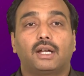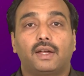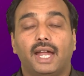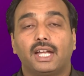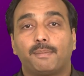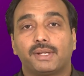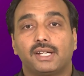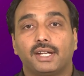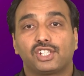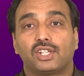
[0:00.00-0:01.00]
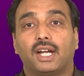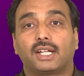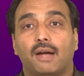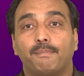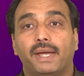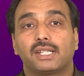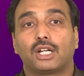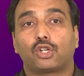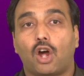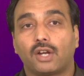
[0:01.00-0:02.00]
Create a presentation that compares
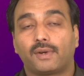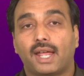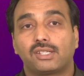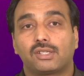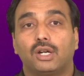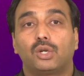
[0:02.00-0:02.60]
and contrasts